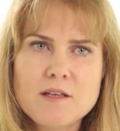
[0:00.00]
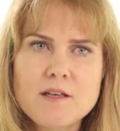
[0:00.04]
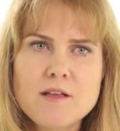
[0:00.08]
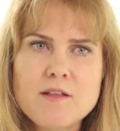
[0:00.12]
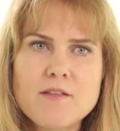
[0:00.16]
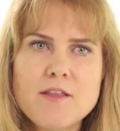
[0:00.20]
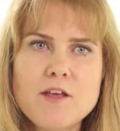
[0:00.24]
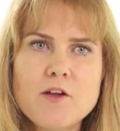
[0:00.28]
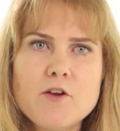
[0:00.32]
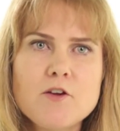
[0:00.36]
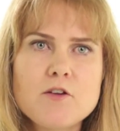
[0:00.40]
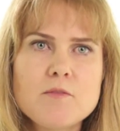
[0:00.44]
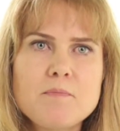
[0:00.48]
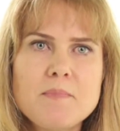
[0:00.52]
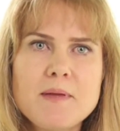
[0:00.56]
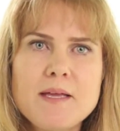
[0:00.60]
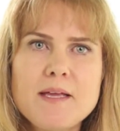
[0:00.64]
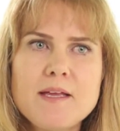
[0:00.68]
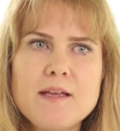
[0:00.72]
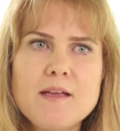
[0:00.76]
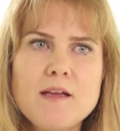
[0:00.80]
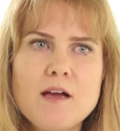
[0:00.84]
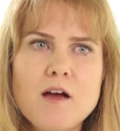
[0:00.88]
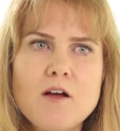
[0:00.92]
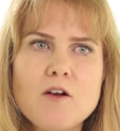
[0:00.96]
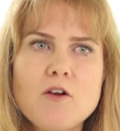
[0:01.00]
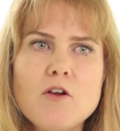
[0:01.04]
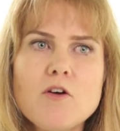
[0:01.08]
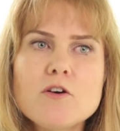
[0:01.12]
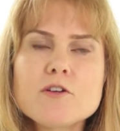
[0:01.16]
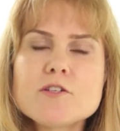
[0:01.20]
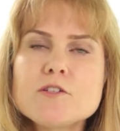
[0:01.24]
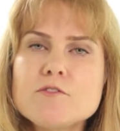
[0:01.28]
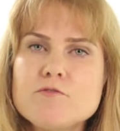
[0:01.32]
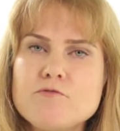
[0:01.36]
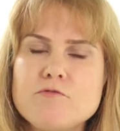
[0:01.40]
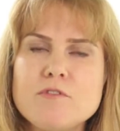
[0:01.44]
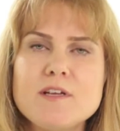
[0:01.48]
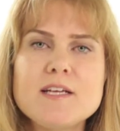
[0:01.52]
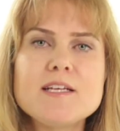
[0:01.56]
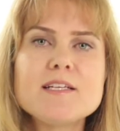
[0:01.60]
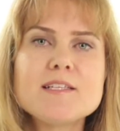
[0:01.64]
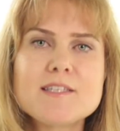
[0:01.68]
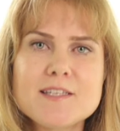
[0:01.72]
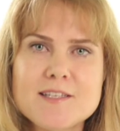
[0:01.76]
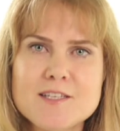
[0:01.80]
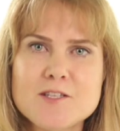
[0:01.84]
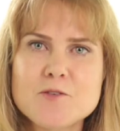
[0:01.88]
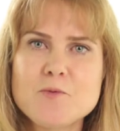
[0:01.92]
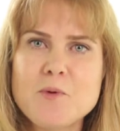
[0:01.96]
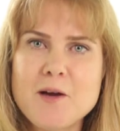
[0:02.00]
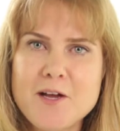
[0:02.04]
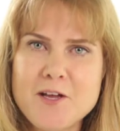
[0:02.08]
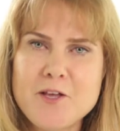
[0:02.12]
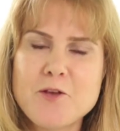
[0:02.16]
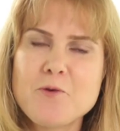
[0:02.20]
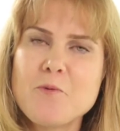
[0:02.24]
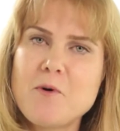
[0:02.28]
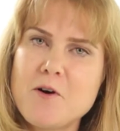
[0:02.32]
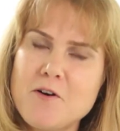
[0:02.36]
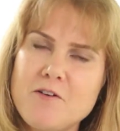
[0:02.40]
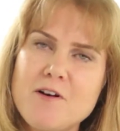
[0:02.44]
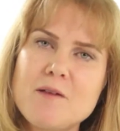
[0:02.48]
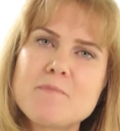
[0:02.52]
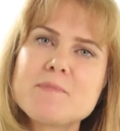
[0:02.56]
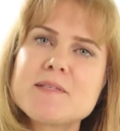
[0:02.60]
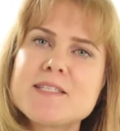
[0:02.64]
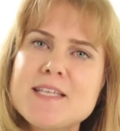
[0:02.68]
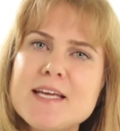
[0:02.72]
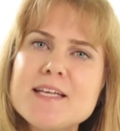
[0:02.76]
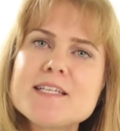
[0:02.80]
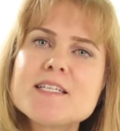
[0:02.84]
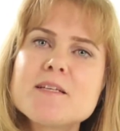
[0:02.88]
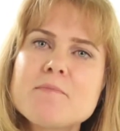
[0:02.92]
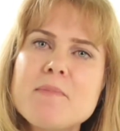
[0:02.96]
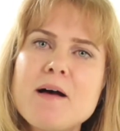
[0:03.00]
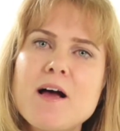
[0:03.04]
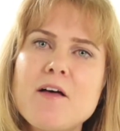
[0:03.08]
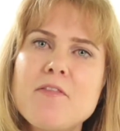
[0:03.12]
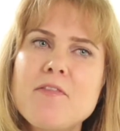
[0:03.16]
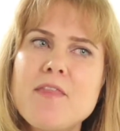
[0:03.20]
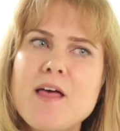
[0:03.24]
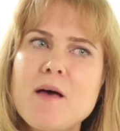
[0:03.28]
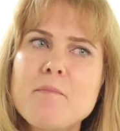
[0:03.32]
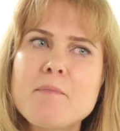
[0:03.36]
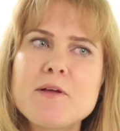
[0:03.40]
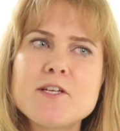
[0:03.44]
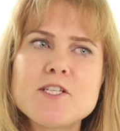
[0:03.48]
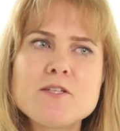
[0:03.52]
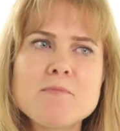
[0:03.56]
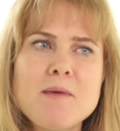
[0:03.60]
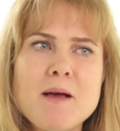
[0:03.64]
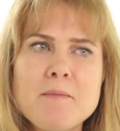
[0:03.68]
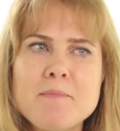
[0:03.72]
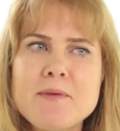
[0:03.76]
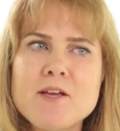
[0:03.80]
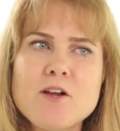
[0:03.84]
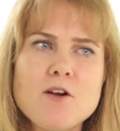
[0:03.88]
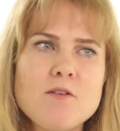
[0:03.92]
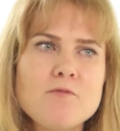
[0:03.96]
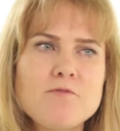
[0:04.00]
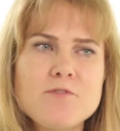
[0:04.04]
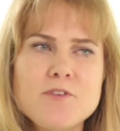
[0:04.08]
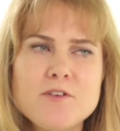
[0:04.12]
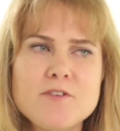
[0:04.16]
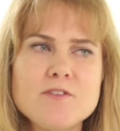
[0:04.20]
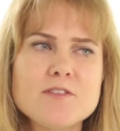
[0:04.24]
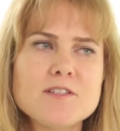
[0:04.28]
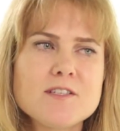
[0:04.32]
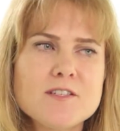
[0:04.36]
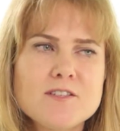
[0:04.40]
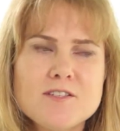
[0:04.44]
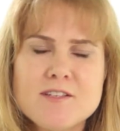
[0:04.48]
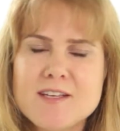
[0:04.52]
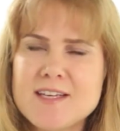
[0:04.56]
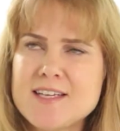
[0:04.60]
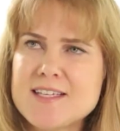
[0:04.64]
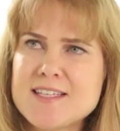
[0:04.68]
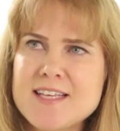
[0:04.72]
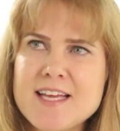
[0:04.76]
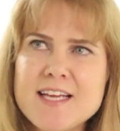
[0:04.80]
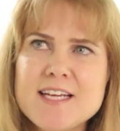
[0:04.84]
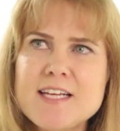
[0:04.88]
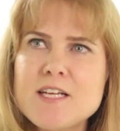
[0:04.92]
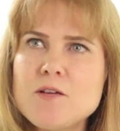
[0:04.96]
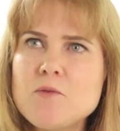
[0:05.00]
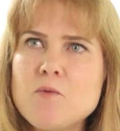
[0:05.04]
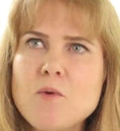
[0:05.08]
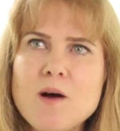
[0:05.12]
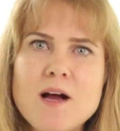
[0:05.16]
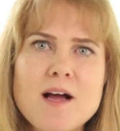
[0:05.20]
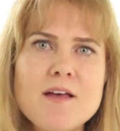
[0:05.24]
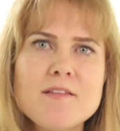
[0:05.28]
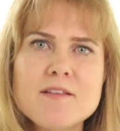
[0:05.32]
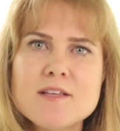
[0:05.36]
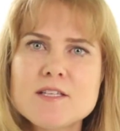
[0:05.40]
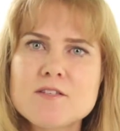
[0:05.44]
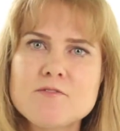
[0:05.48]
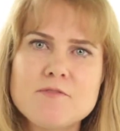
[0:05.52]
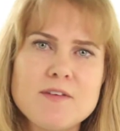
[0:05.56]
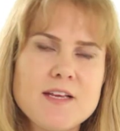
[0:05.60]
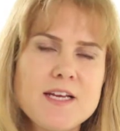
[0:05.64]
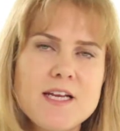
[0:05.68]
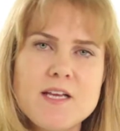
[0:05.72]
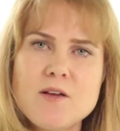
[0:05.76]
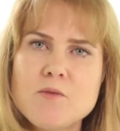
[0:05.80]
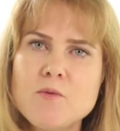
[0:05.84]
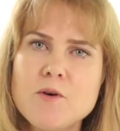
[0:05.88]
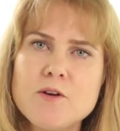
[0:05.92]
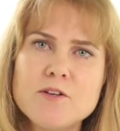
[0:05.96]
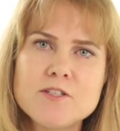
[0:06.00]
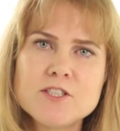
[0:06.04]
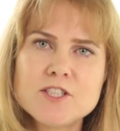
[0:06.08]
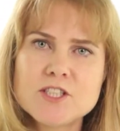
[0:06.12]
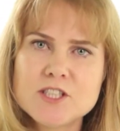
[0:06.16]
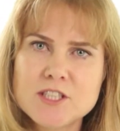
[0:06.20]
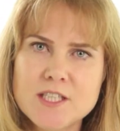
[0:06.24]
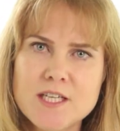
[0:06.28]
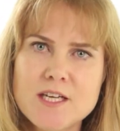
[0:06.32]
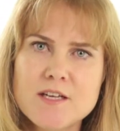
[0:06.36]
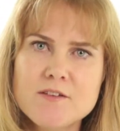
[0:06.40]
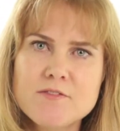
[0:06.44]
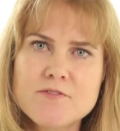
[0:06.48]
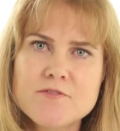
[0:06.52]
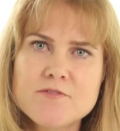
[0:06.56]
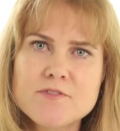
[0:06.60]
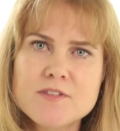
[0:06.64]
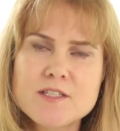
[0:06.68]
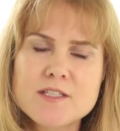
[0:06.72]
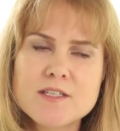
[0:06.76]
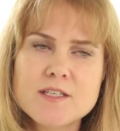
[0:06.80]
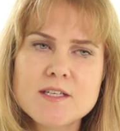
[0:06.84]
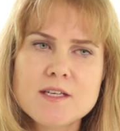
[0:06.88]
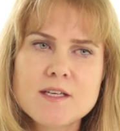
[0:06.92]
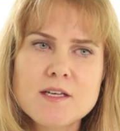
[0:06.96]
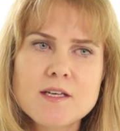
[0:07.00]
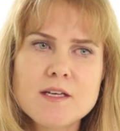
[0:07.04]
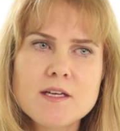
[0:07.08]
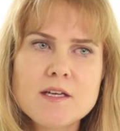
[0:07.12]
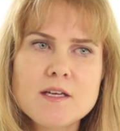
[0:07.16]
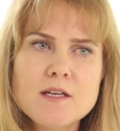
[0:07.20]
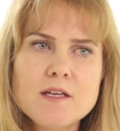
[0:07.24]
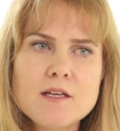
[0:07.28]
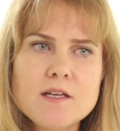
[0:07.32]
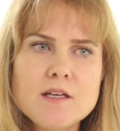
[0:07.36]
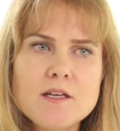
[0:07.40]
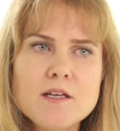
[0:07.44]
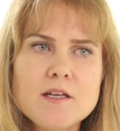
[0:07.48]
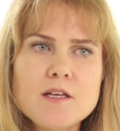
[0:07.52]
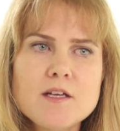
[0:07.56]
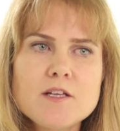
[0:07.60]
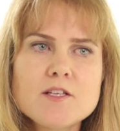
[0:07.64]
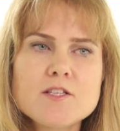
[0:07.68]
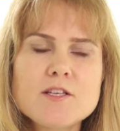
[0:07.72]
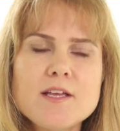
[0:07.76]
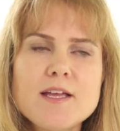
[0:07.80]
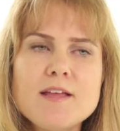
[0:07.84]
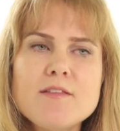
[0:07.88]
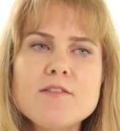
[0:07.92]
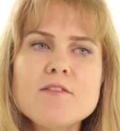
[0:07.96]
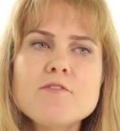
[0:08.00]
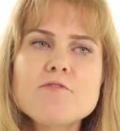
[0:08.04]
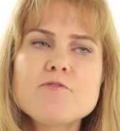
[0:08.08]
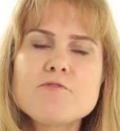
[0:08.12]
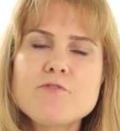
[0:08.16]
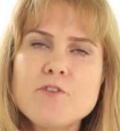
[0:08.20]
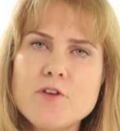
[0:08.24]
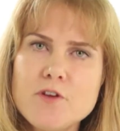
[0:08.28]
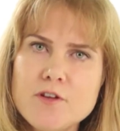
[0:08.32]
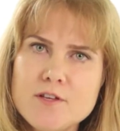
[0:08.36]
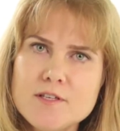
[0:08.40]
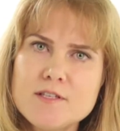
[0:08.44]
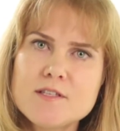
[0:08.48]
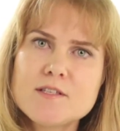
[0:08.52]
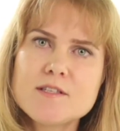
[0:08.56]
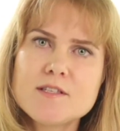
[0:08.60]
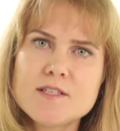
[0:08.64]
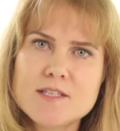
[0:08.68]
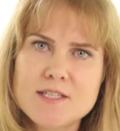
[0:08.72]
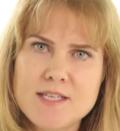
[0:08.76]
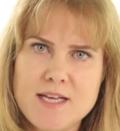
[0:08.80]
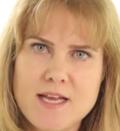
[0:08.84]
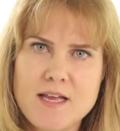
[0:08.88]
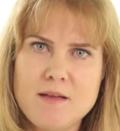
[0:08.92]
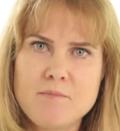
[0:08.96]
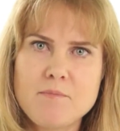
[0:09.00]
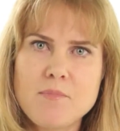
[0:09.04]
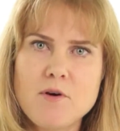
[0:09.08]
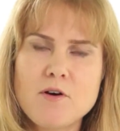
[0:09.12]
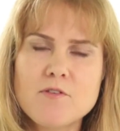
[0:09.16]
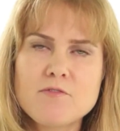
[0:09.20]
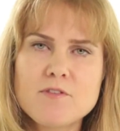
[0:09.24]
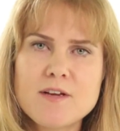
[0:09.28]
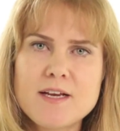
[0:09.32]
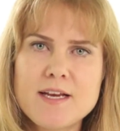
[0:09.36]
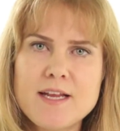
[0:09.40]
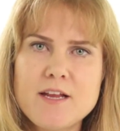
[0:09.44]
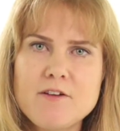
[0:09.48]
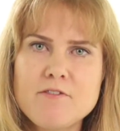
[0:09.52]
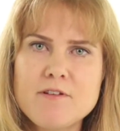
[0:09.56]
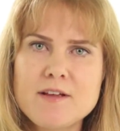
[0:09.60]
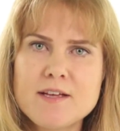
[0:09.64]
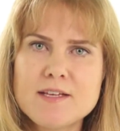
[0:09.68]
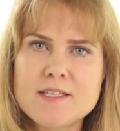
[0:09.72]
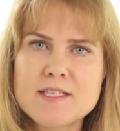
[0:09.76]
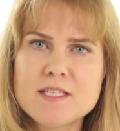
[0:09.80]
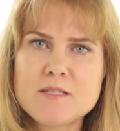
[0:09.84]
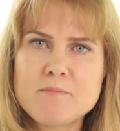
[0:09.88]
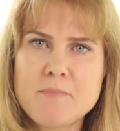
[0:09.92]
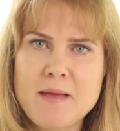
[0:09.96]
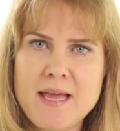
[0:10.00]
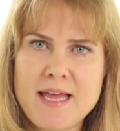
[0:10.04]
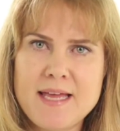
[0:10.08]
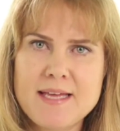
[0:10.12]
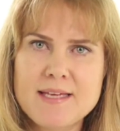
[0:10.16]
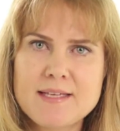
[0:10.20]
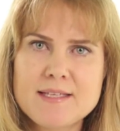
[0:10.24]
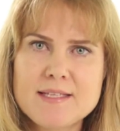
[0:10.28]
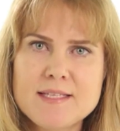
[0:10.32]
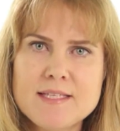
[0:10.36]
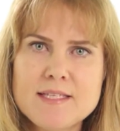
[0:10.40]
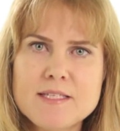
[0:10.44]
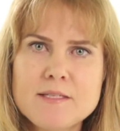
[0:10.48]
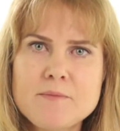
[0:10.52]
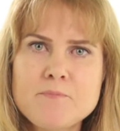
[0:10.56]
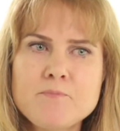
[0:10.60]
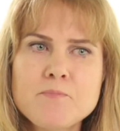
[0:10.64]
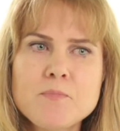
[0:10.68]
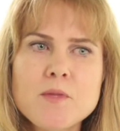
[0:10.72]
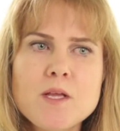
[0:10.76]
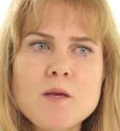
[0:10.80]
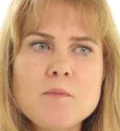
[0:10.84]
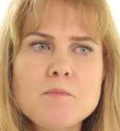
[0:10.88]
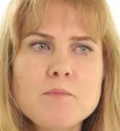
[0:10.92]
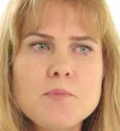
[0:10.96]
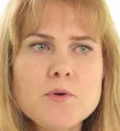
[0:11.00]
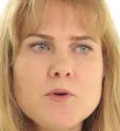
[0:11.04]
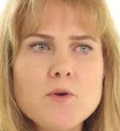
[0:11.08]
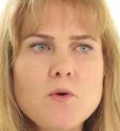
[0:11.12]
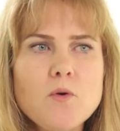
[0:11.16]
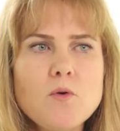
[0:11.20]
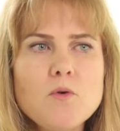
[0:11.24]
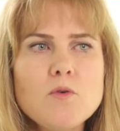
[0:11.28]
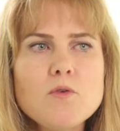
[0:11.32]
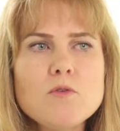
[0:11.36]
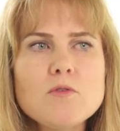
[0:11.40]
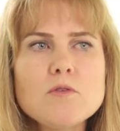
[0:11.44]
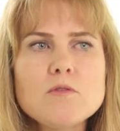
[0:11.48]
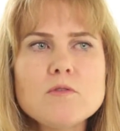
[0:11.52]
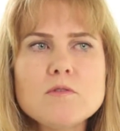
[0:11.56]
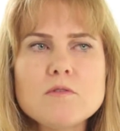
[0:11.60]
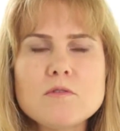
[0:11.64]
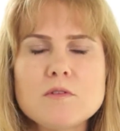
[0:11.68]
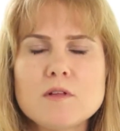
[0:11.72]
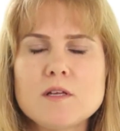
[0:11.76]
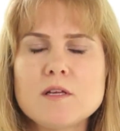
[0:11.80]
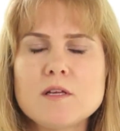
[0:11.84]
there could be a lot of reasons why you are upset about that, but you might be confused as to exactly why this feeling won't shift. So in the first step of clearing a space, put all